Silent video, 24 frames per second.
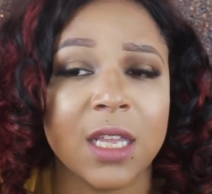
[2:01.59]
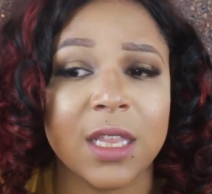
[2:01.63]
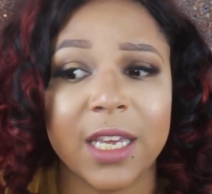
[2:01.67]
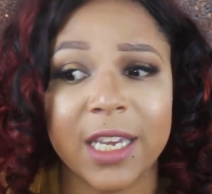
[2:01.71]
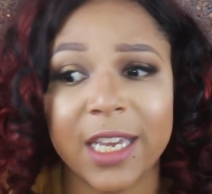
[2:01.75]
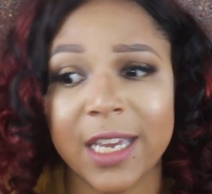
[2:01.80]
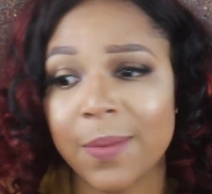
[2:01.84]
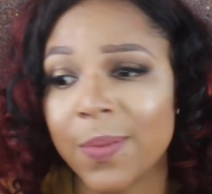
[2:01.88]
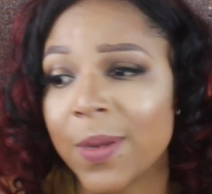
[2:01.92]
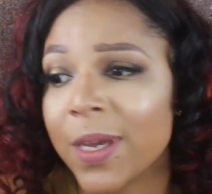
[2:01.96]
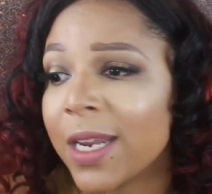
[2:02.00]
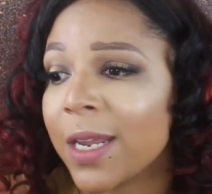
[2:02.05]

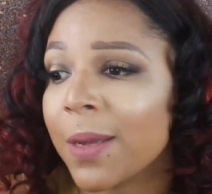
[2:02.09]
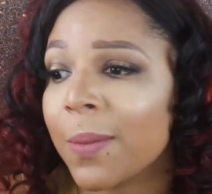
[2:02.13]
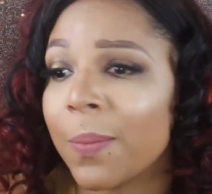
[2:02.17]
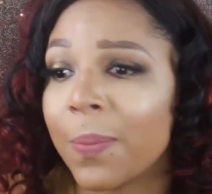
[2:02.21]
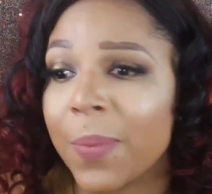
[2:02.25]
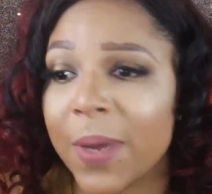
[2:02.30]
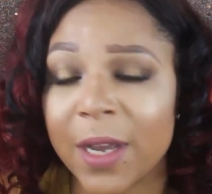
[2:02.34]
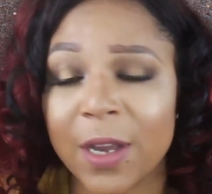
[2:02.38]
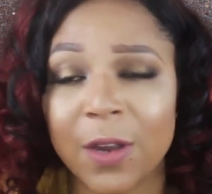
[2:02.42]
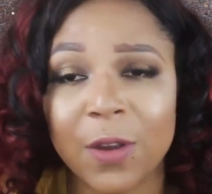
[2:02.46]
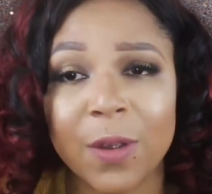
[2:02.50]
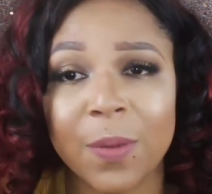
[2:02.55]
they keep getting
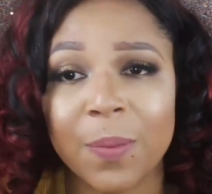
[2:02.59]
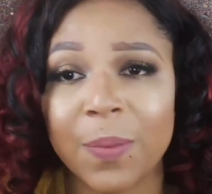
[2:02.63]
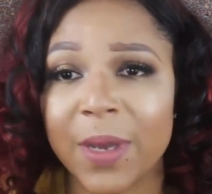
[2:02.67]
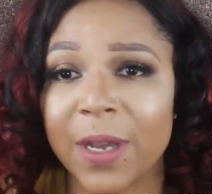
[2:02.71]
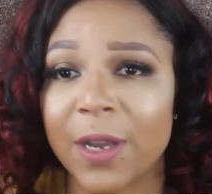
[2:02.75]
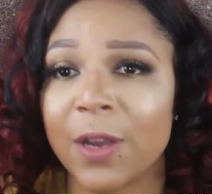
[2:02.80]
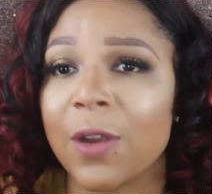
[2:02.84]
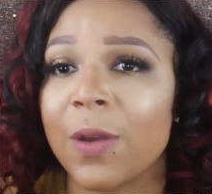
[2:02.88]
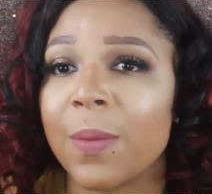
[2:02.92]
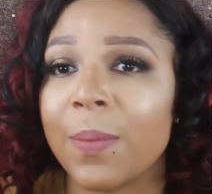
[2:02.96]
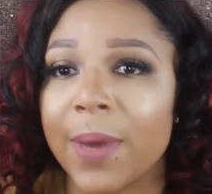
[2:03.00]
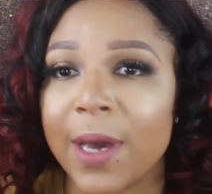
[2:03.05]
bigger and
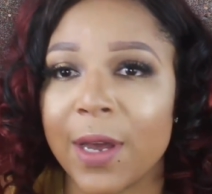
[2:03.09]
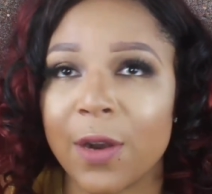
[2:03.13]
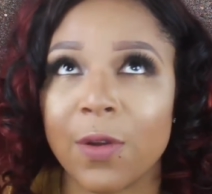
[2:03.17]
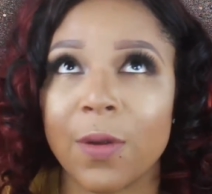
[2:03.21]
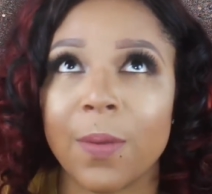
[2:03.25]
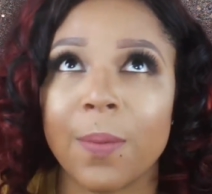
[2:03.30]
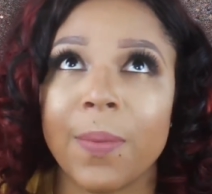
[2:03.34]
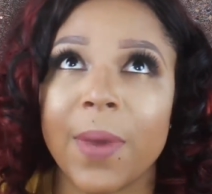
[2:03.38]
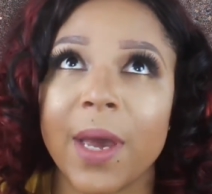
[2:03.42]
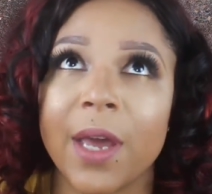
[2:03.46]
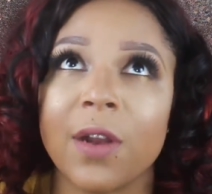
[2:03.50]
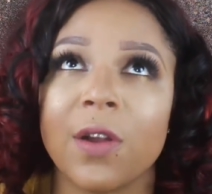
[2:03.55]
bigger and better
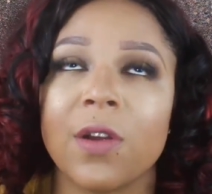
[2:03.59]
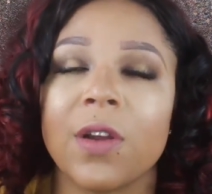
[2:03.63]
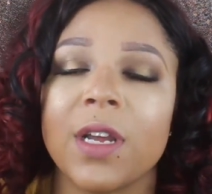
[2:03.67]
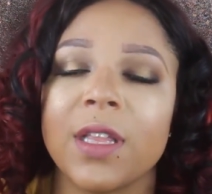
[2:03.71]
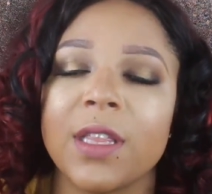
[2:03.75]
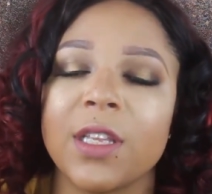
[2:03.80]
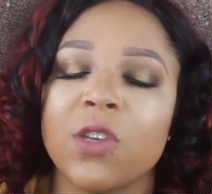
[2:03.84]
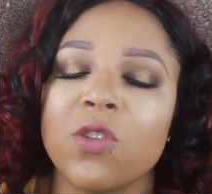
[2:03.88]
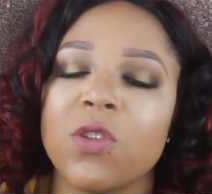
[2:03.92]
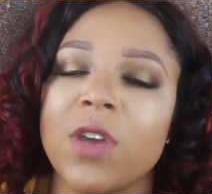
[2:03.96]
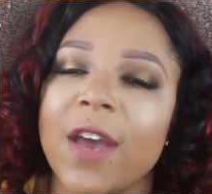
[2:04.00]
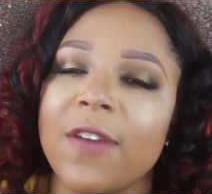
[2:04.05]
and better.
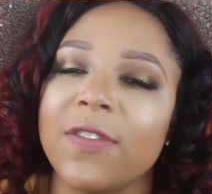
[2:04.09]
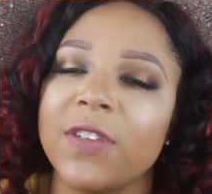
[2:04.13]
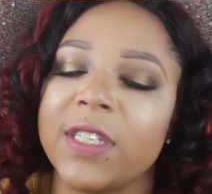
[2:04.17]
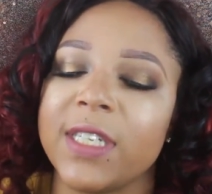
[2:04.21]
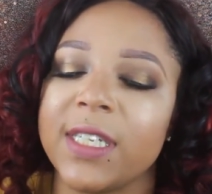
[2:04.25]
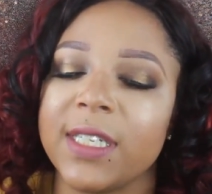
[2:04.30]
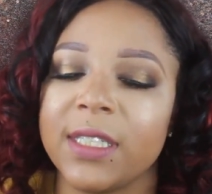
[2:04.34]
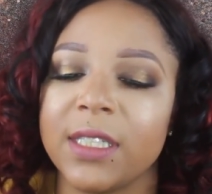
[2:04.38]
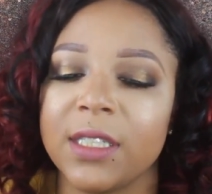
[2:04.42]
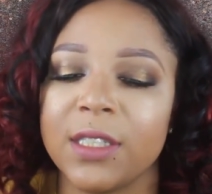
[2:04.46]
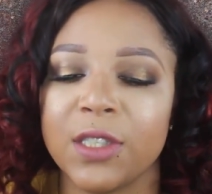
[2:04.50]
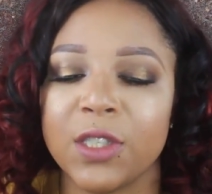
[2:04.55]
And then you have
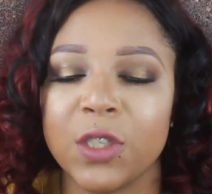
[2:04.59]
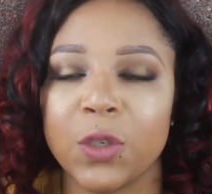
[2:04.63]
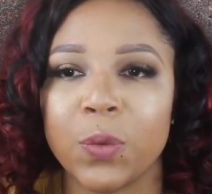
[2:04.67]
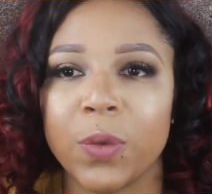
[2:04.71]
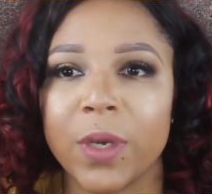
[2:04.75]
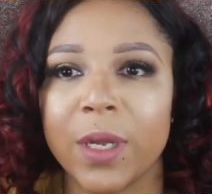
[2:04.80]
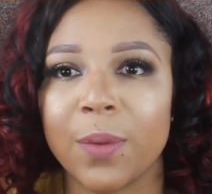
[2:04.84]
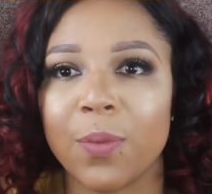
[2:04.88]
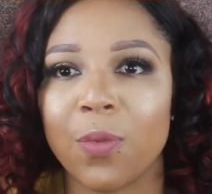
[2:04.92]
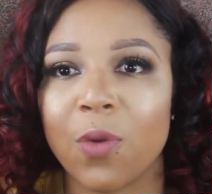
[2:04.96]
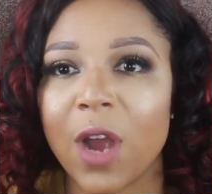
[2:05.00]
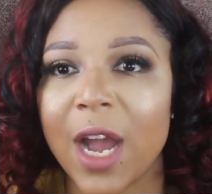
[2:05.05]
chances to
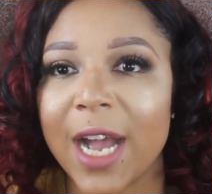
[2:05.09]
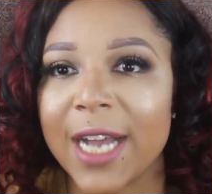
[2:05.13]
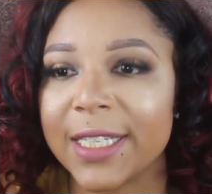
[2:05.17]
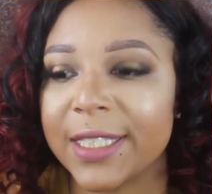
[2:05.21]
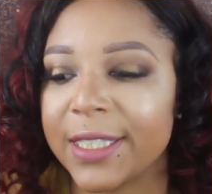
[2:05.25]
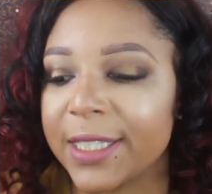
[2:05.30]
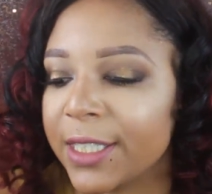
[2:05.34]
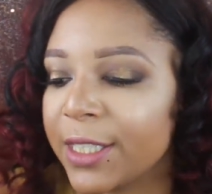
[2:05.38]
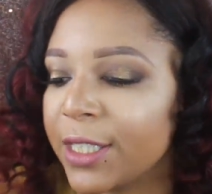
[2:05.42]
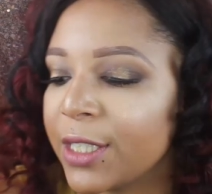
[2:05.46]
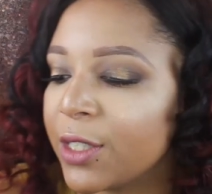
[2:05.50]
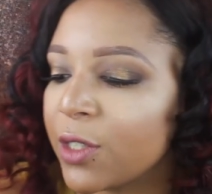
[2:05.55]
win
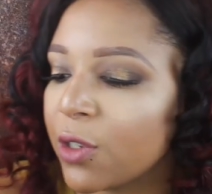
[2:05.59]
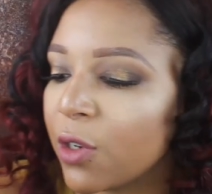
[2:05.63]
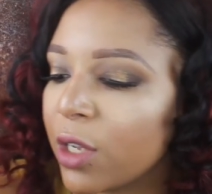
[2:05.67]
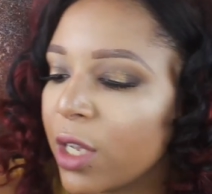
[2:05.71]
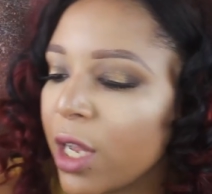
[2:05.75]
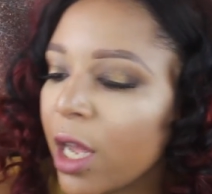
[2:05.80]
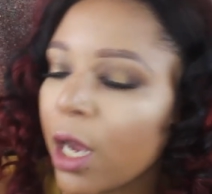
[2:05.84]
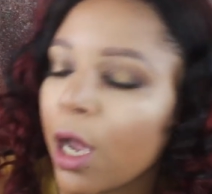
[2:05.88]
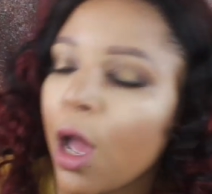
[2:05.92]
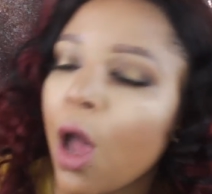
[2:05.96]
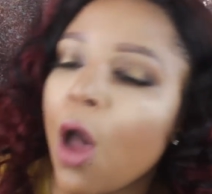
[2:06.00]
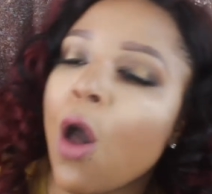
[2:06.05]
prizes or
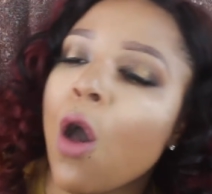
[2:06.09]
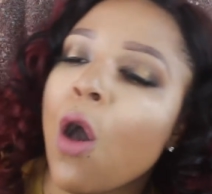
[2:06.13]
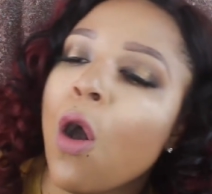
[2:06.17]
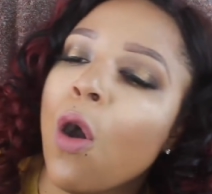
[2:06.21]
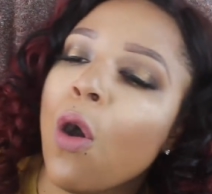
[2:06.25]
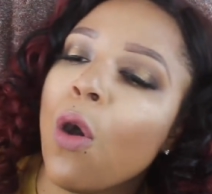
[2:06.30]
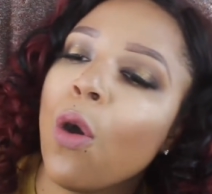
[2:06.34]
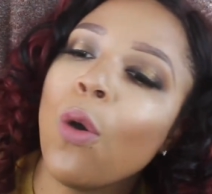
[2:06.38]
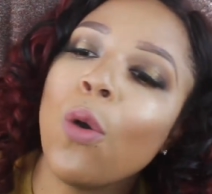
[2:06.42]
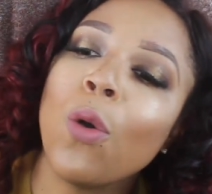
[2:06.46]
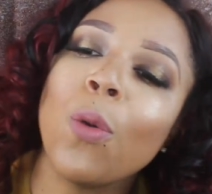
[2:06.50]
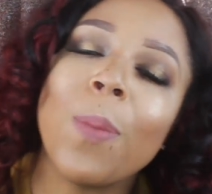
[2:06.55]
like
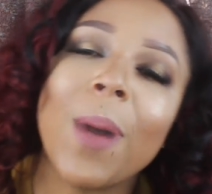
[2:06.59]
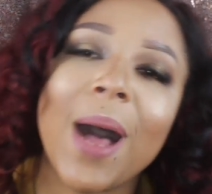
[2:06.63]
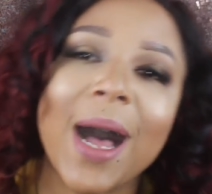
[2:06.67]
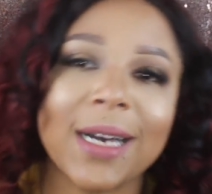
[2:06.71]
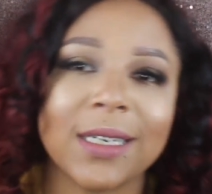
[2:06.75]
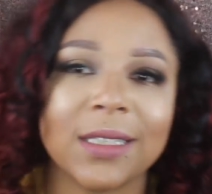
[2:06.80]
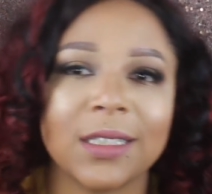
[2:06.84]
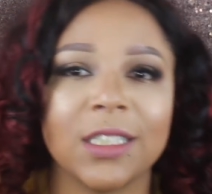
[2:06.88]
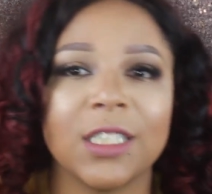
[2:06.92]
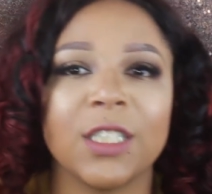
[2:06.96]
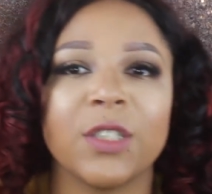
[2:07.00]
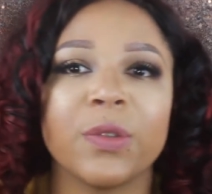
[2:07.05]
whole
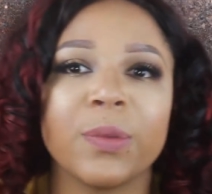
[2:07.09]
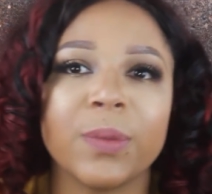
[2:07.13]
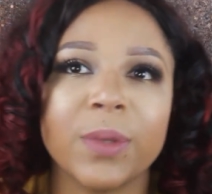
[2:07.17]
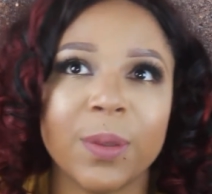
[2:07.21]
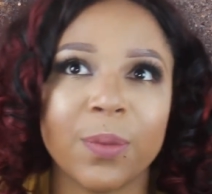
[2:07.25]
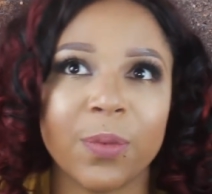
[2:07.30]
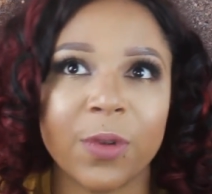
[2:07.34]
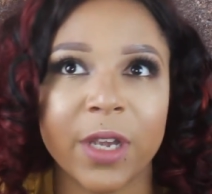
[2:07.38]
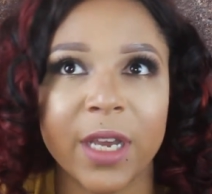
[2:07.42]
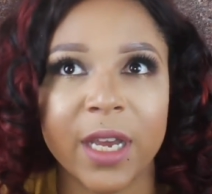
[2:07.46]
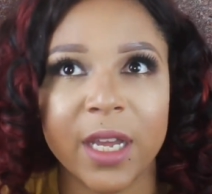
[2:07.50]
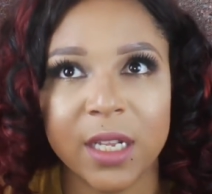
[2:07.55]
boxes from
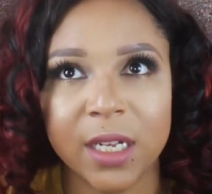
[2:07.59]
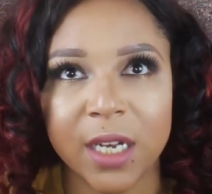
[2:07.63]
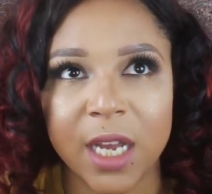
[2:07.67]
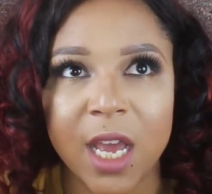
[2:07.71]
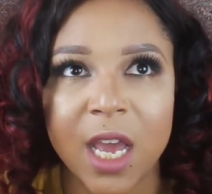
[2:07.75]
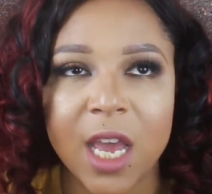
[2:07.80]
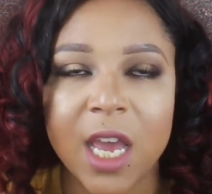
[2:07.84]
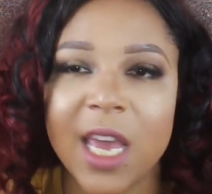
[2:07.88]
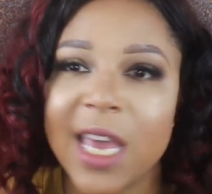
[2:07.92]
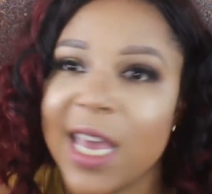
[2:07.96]
the brand.